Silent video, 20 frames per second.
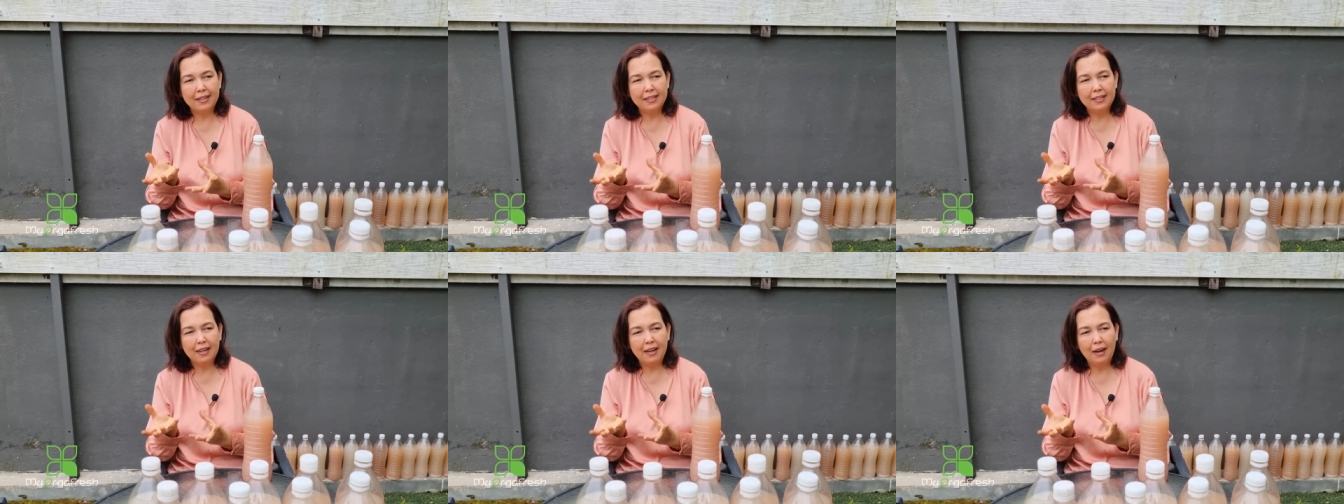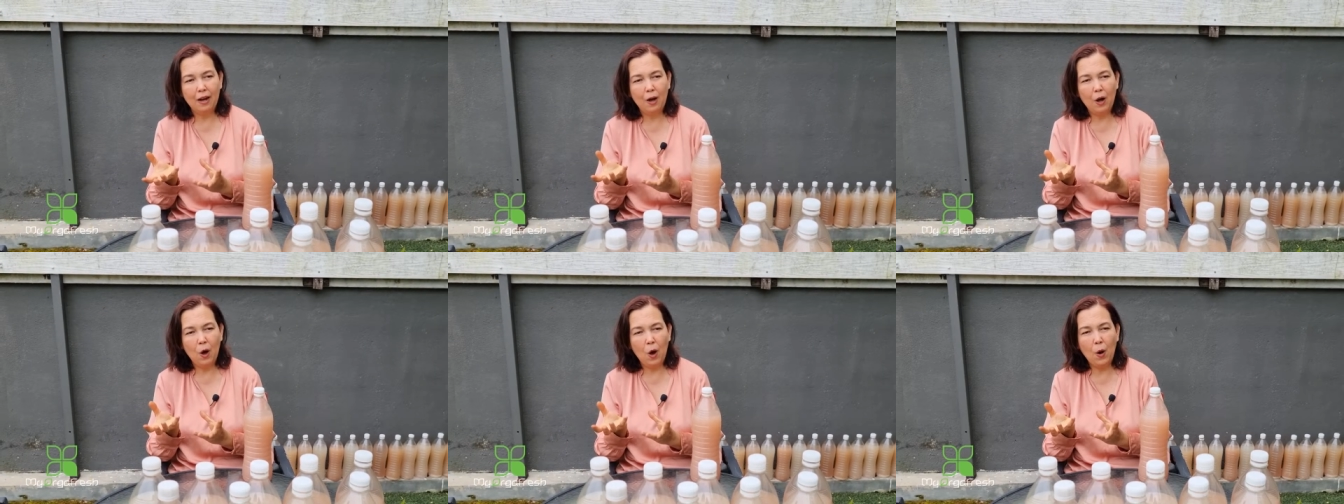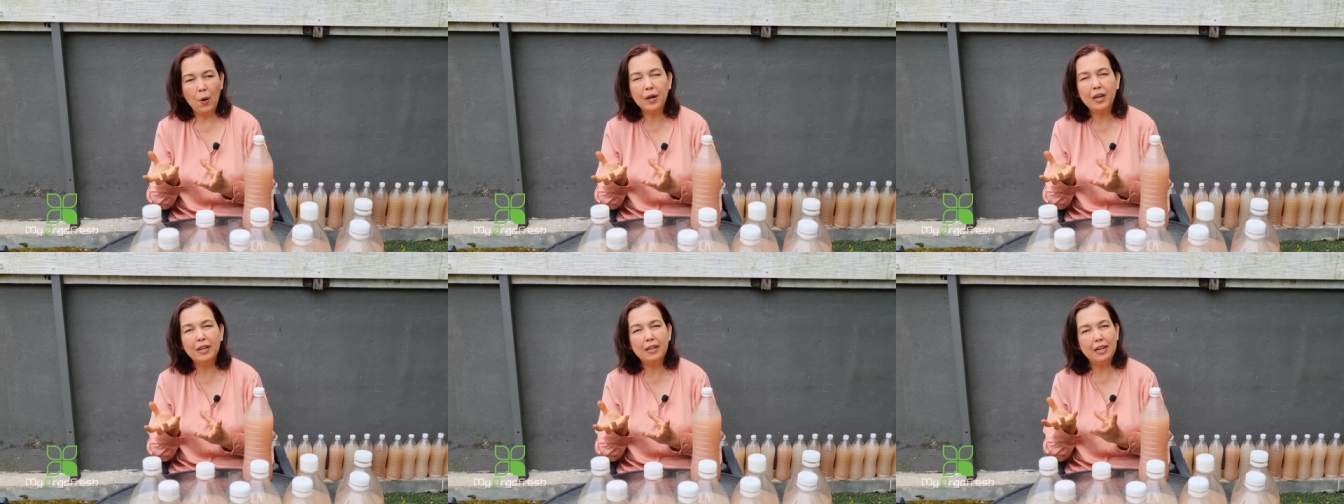as
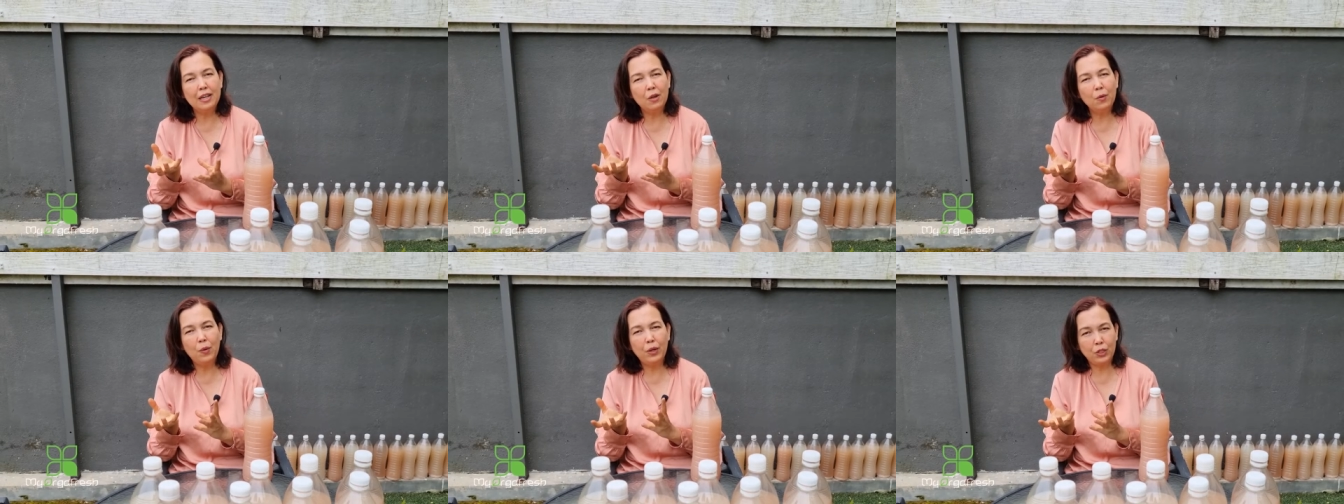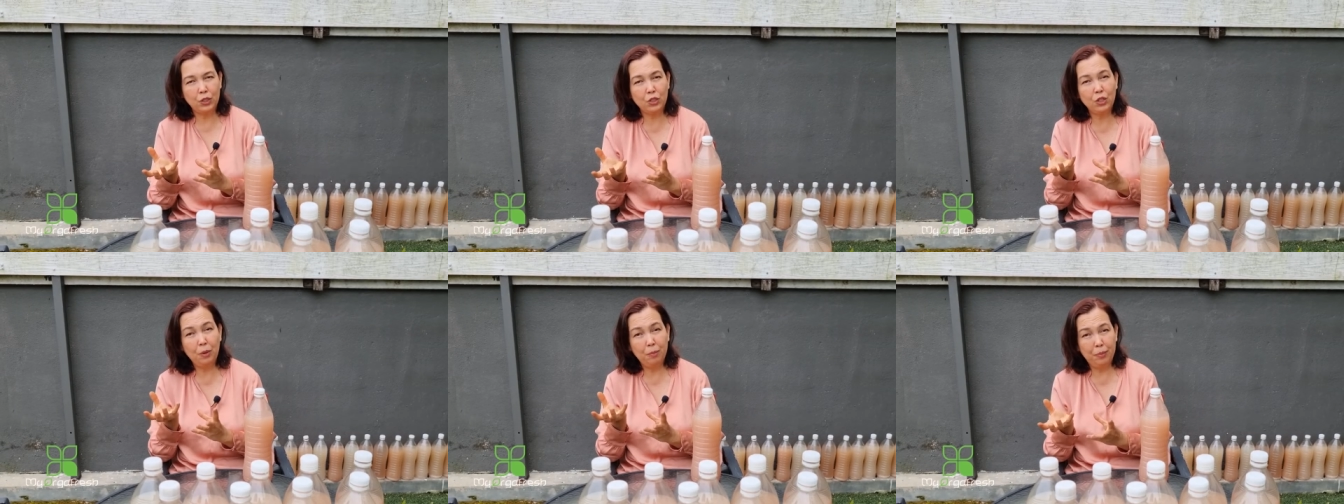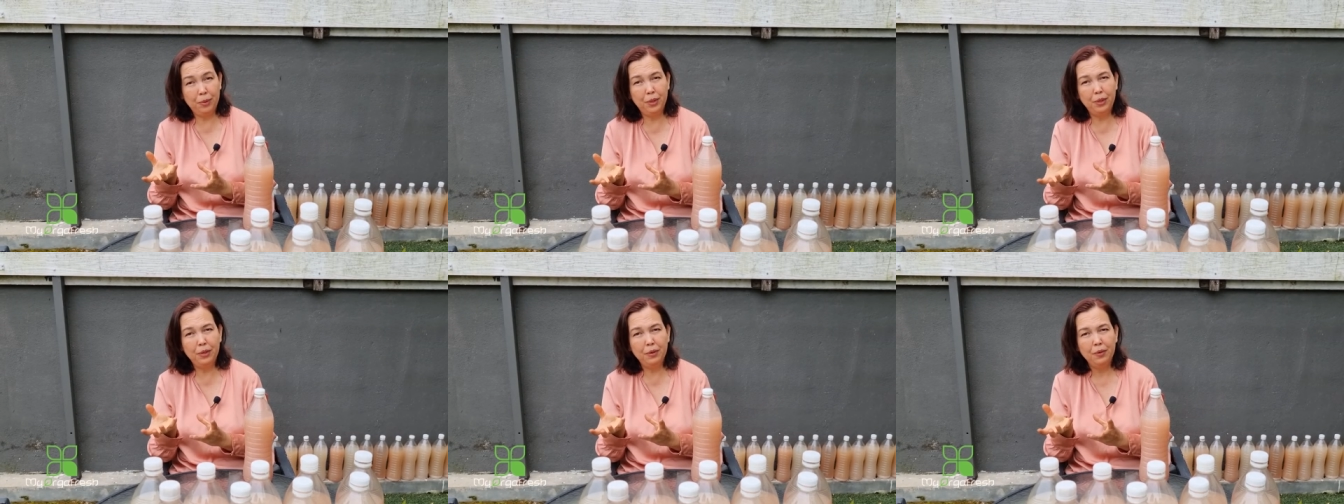an organic
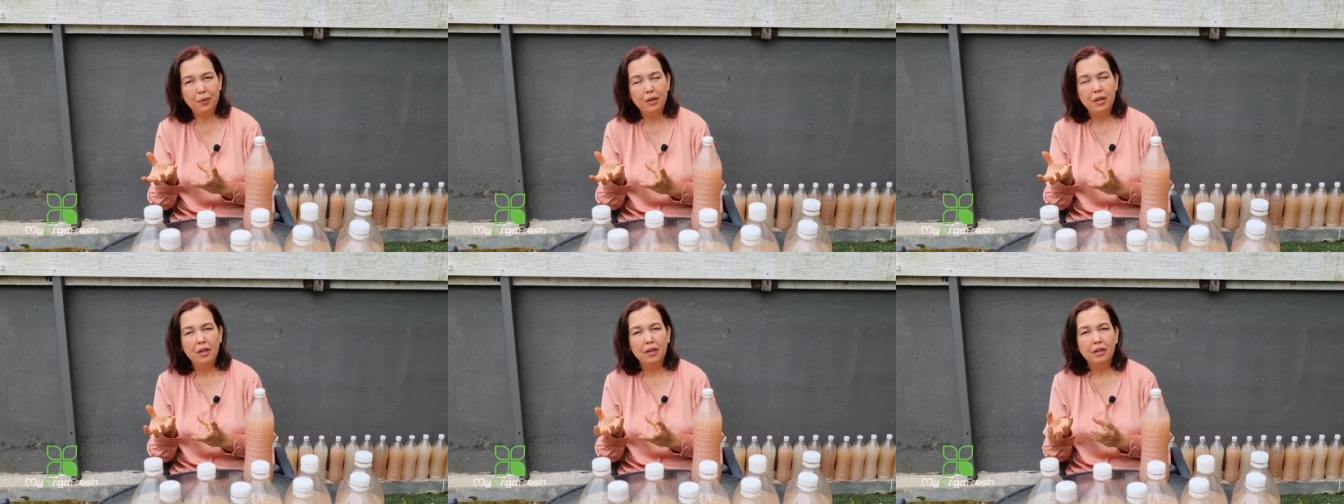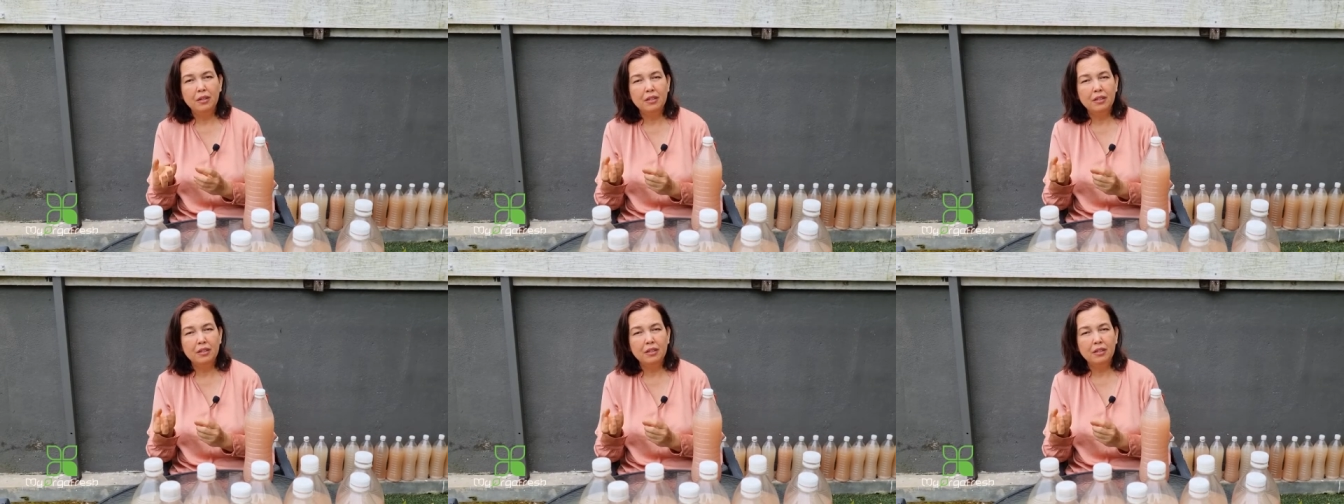vegetable,